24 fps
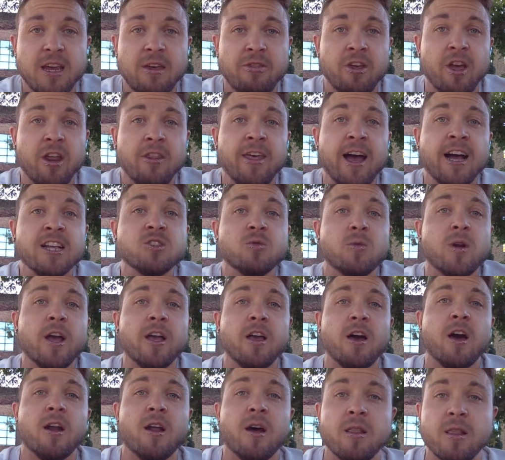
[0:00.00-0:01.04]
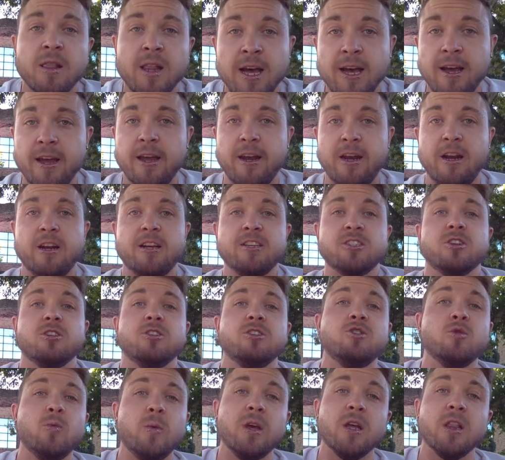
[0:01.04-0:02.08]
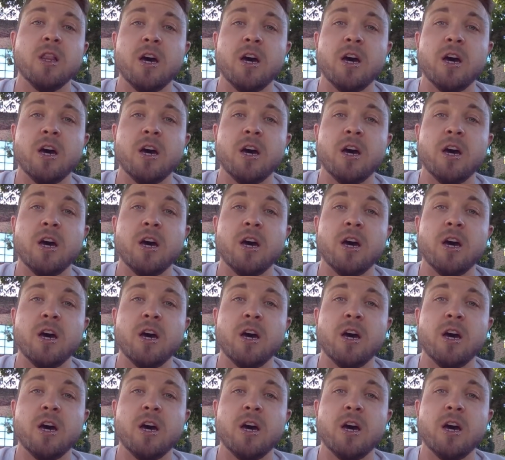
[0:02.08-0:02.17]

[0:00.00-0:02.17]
And then that's when I got online and I started doing